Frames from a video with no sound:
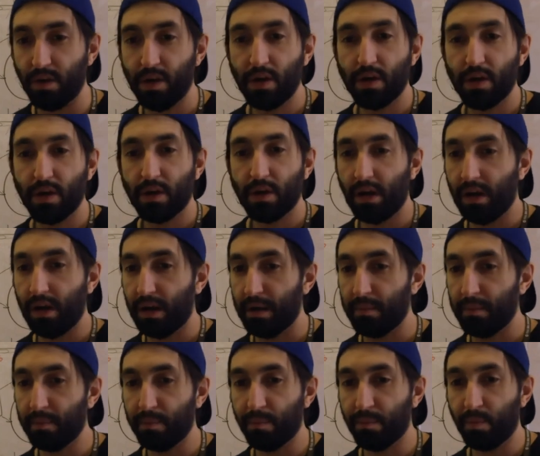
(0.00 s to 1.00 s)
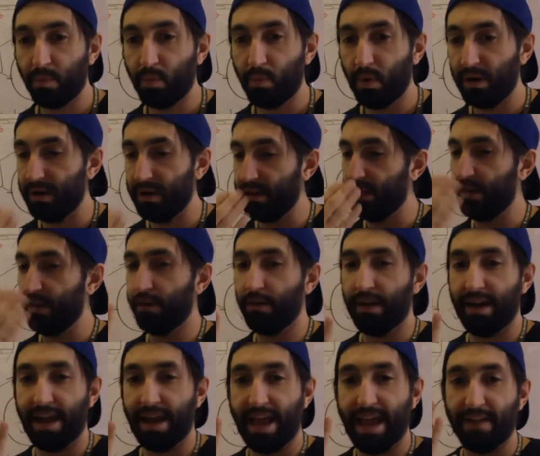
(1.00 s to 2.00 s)
and
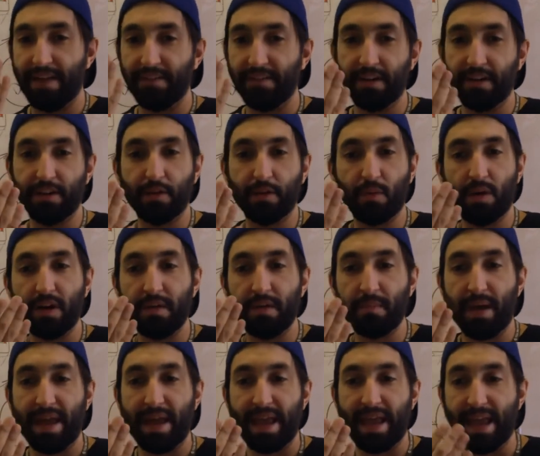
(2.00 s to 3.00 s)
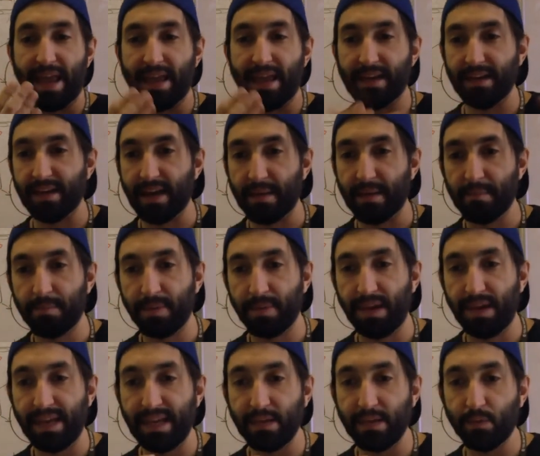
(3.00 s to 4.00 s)
I have another one on my hand, and I'm
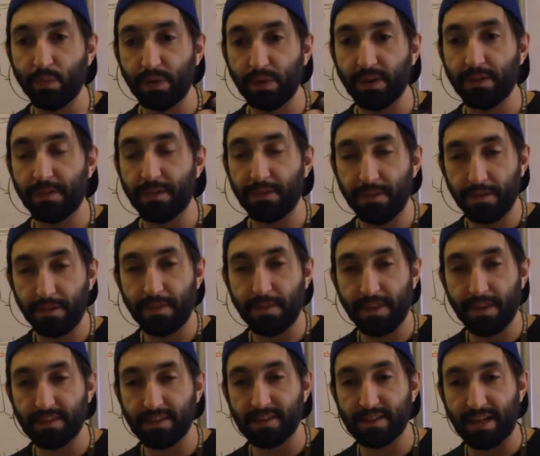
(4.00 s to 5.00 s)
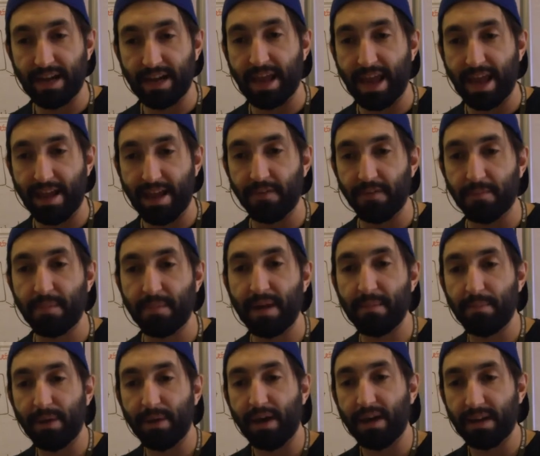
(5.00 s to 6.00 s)
playing with the things that I have on my
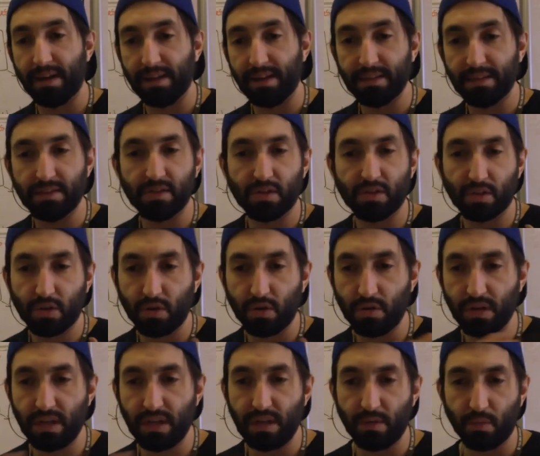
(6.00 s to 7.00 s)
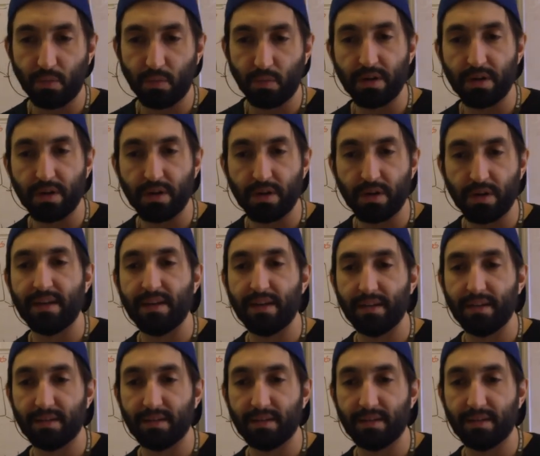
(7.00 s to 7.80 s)
body. This is a kooky and weird idea.